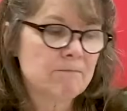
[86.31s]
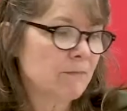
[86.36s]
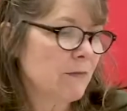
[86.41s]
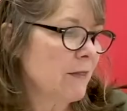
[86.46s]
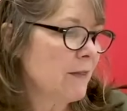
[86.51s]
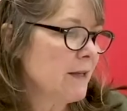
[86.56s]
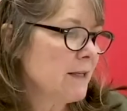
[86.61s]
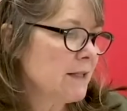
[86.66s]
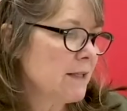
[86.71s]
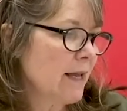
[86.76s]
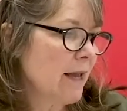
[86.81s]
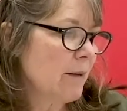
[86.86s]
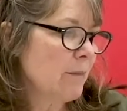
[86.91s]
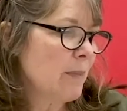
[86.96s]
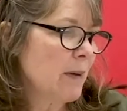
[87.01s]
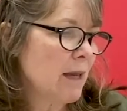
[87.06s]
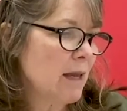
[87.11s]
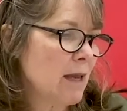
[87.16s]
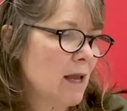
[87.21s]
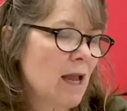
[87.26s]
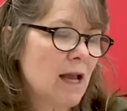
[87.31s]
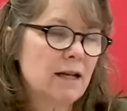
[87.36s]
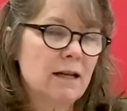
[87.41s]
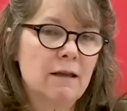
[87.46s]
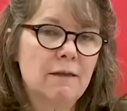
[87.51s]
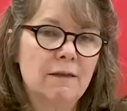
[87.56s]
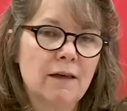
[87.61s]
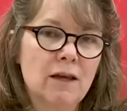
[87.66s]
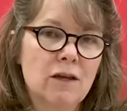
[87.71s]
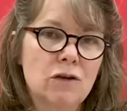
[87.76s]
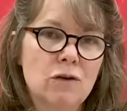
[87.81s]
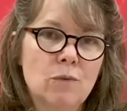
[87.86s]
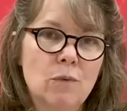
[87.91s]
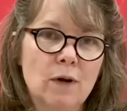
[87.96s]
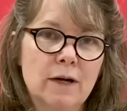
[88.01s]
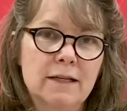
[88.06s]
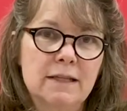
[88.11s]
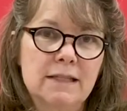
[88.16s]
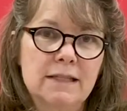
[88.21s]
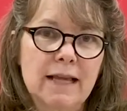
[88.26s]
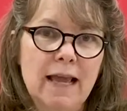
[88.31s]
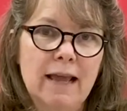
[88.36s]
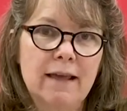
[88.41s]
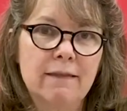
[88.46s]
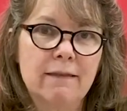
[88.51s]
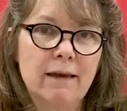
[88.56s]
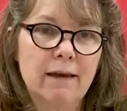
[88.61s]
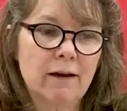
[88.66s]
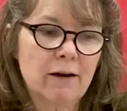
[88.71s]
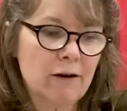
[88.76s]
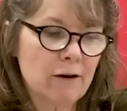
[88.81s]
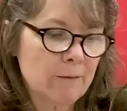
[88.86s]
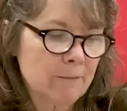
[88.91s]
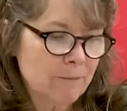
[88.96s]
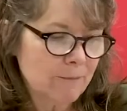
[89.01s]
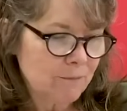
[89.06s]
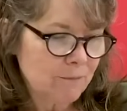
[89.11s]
This can be anything you want to say there.